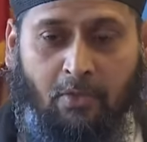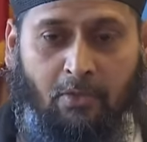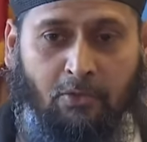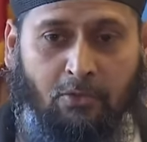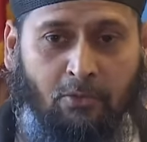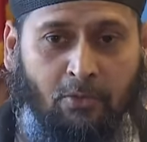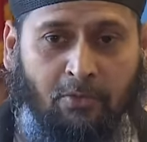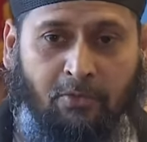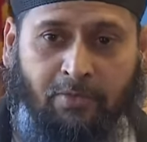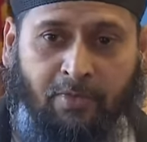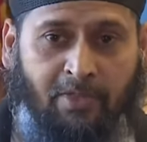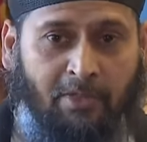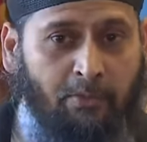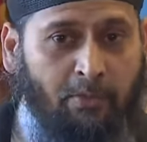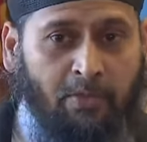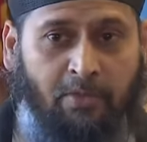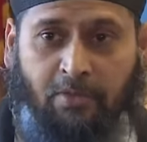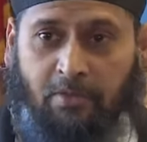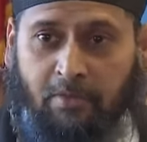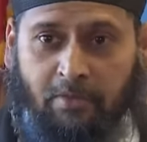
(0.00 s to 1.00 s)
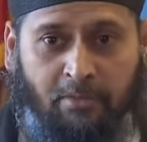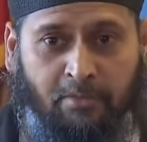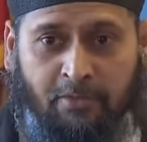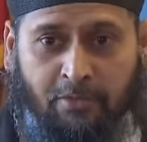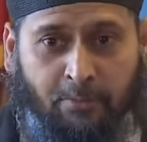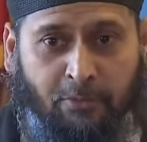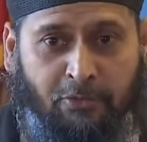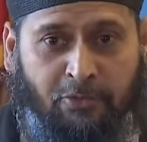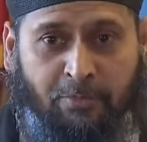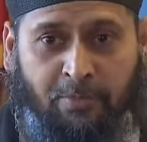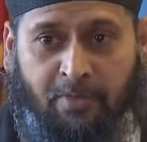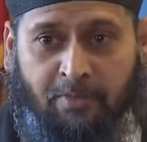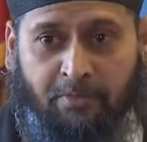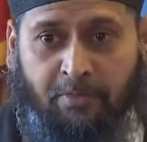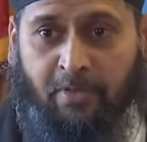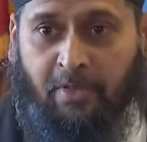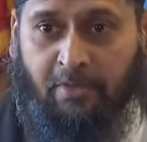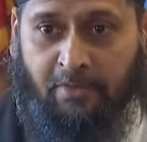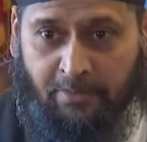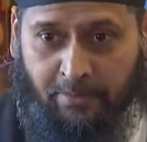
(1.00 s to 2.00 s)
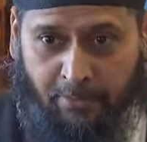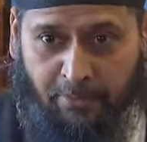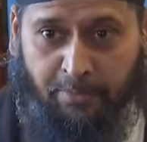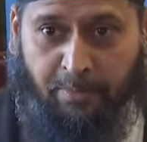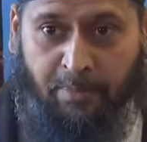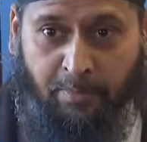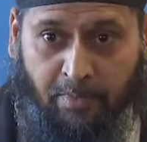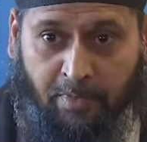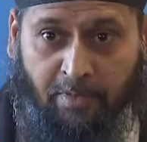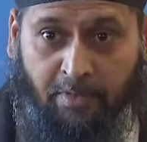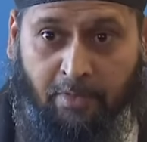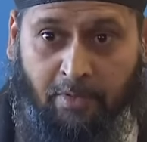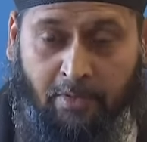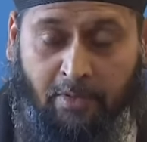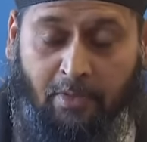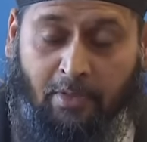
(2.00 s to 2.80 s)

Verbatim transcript: So if anyone is supposed to be afraid, it's supposed to be me.